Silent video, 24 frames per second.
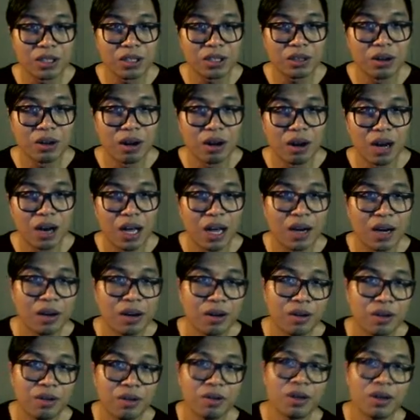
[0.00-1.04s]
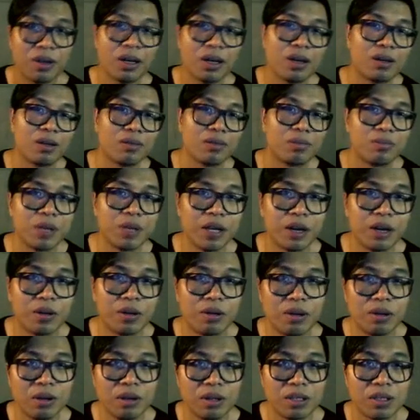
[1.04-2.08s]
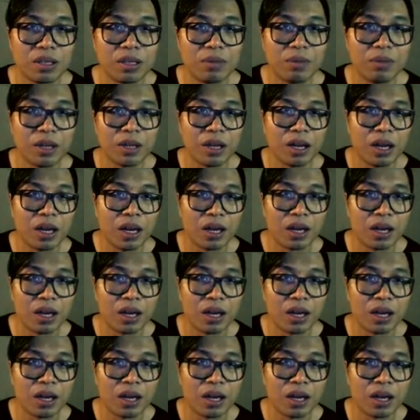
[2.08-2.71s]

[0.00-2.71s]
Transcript: online, you can be enrolled on something like